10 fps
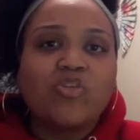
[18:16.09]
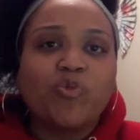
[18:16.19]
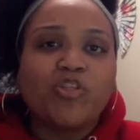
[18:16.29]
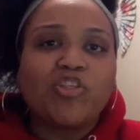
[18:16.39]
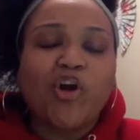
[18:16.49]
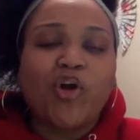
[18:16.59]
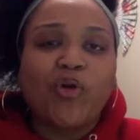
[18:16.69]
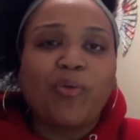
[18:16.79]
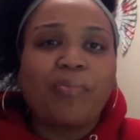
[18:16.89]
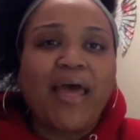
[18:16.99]

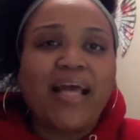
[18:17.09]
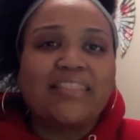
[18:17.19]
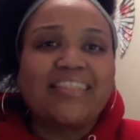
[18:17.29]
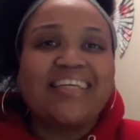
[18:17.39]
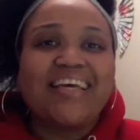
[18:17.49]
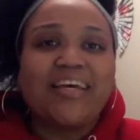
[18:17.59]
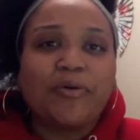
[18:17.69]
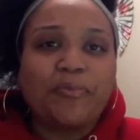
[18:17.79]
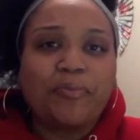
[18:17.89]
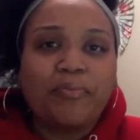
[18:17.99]
return back to
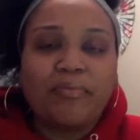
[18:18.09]
Him.